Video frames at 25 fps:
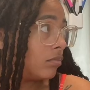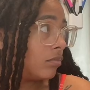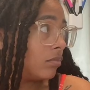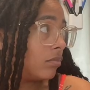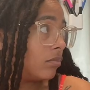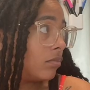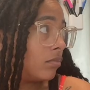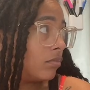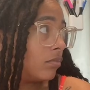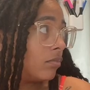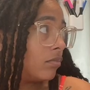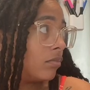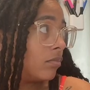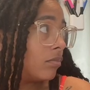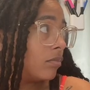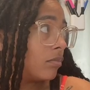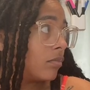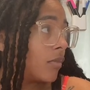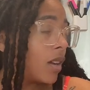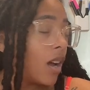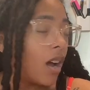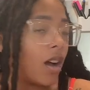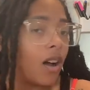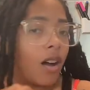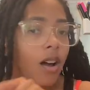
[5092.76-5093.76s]
No,
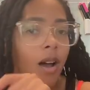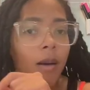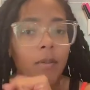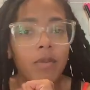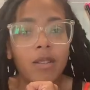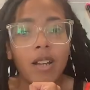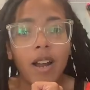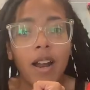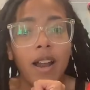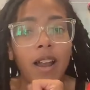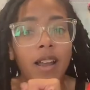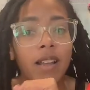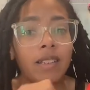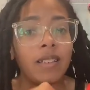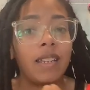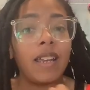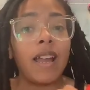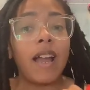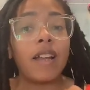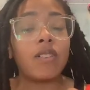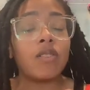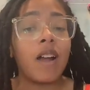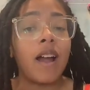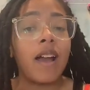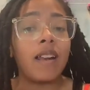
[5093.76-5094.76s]
Oh, I'm sorry.
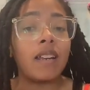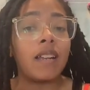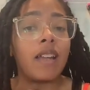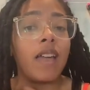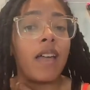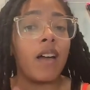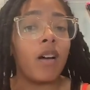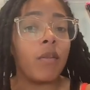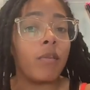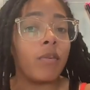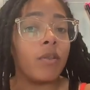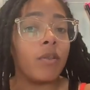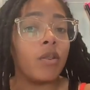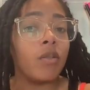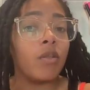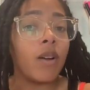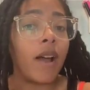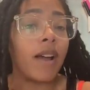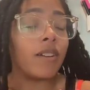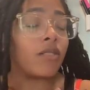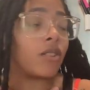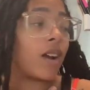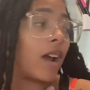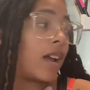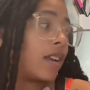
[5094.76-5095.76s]
See, I tried to help you.
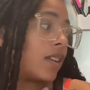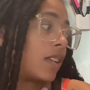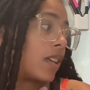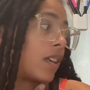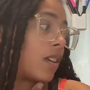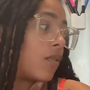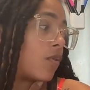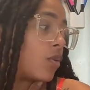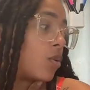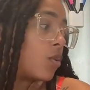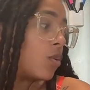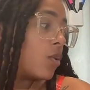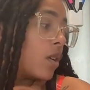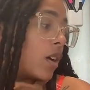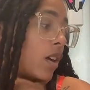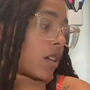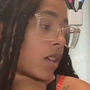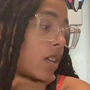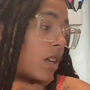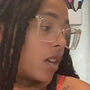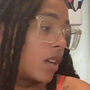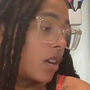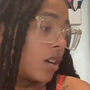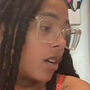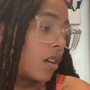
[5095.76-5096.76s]
I tried to give you
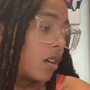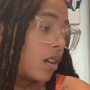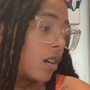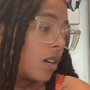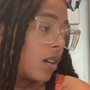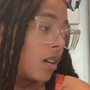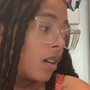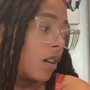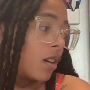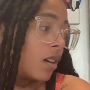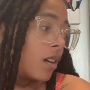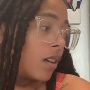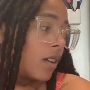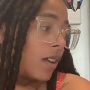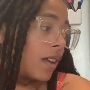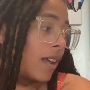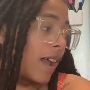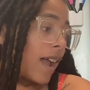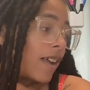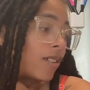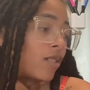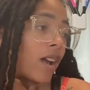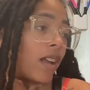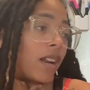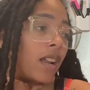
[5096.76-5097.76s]
a year.
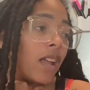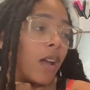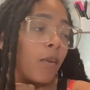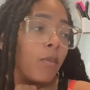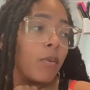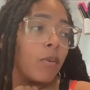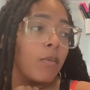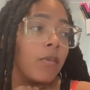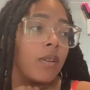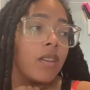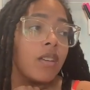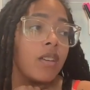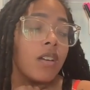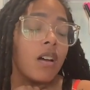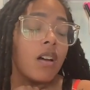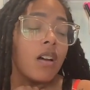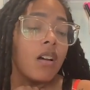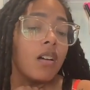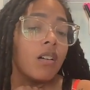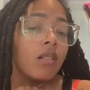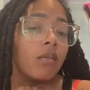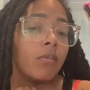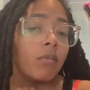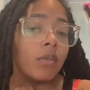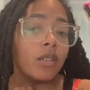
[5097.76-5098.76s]
I tried to help you be
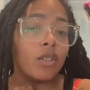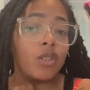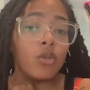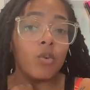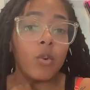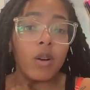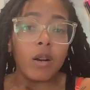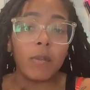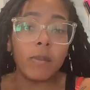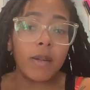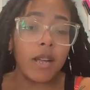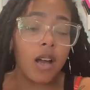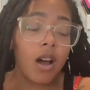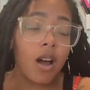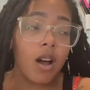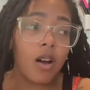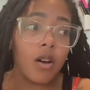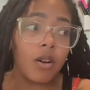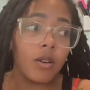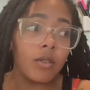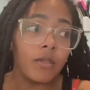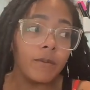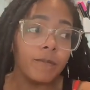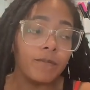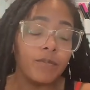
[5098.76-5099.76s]
young, but you want to be
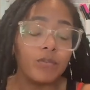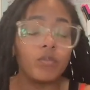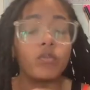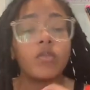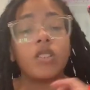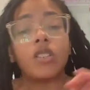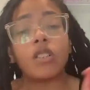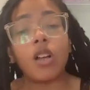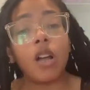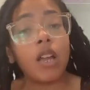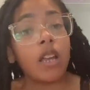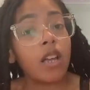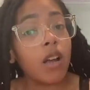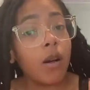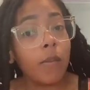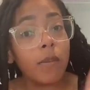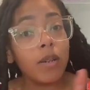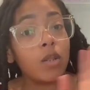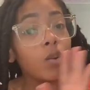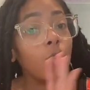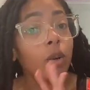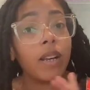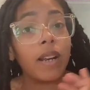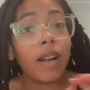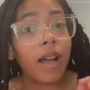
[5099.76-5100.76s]
old. So he
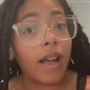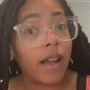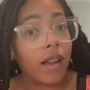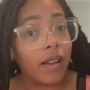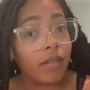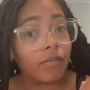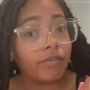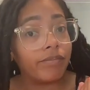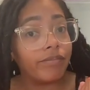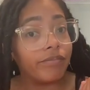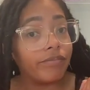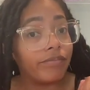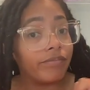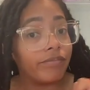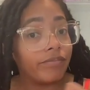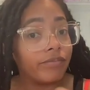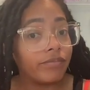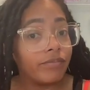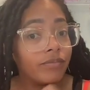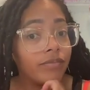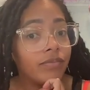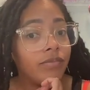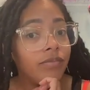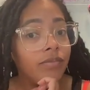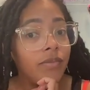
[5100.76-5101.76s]
gonna be 29.
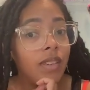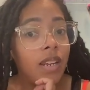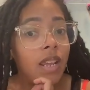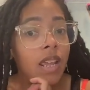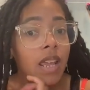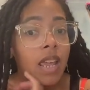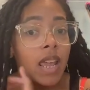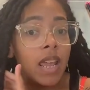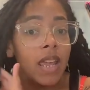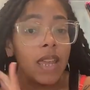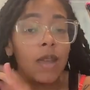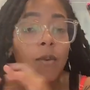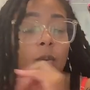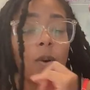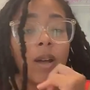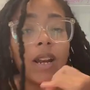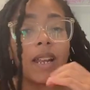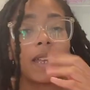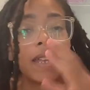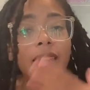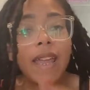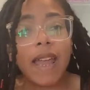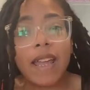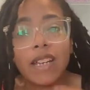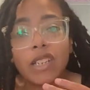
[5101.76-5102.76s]
He want to